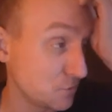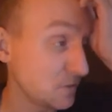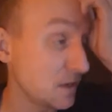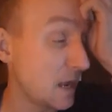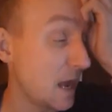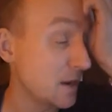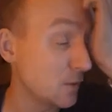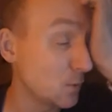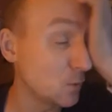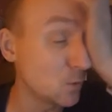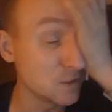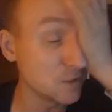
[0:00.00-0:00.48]

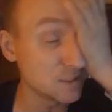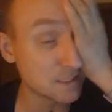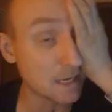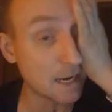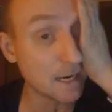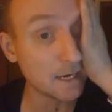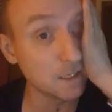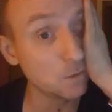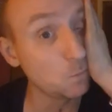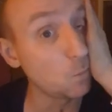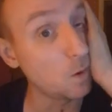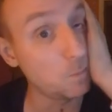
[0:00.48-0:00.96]
I know
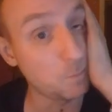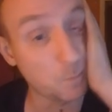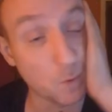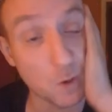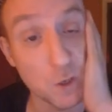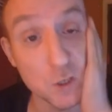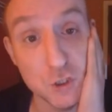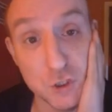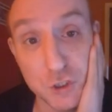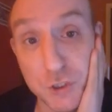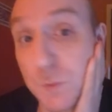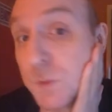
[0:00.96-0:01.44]
exactly what
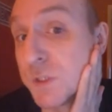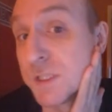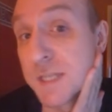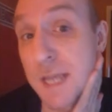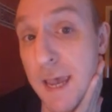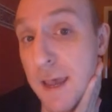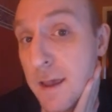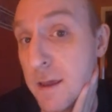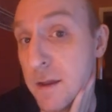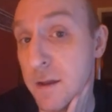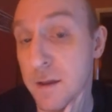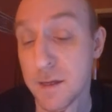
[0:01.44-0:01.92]
point she was
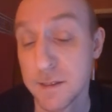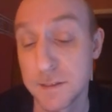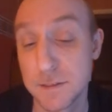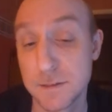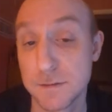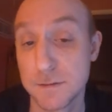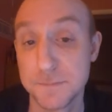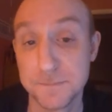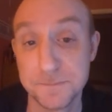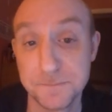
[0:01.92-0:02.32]
getting at.